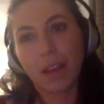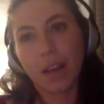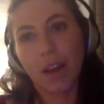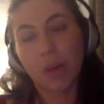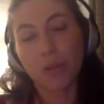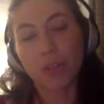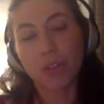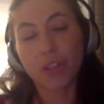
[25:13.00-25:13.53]

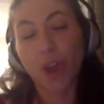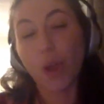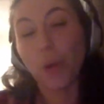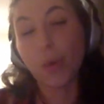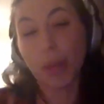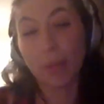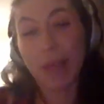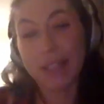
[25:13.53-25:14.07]
I was
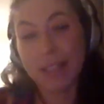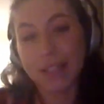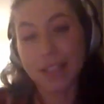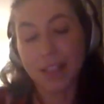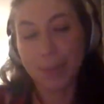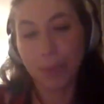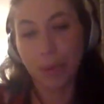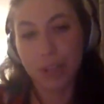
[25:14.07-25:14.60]
so committed
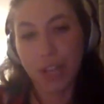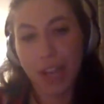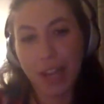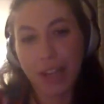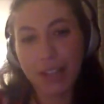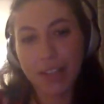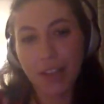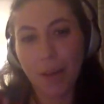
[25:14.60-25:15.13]
to the
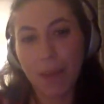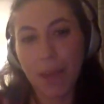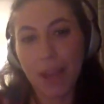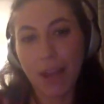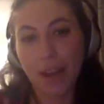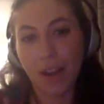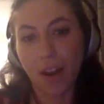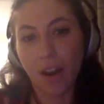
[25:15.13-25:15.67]
project. I
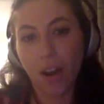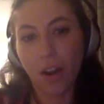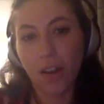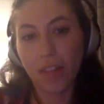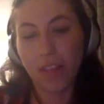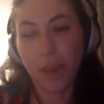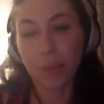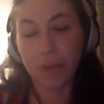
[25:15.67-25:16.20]
mean,
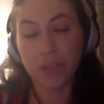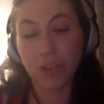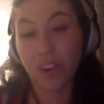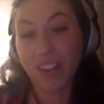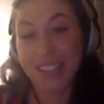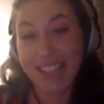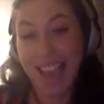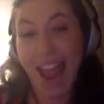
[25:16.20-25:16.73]
there was
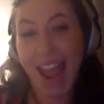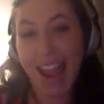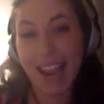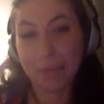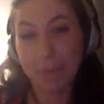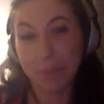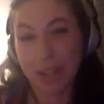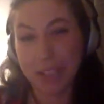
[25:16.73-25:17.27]
not a
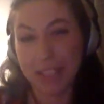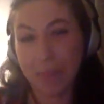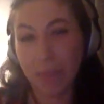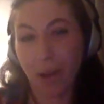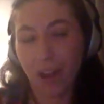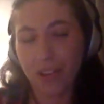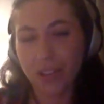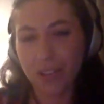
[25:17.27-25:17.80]
day pretty
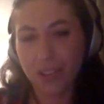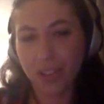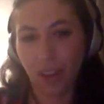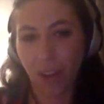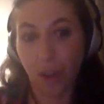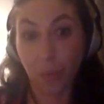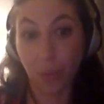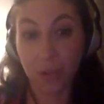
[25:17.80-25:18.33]
much
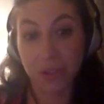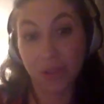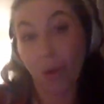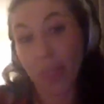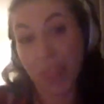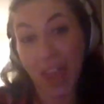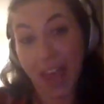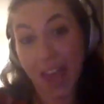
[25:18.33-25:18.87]
that I was
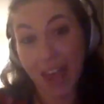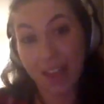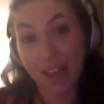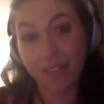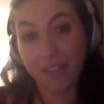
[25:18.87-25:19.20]
not there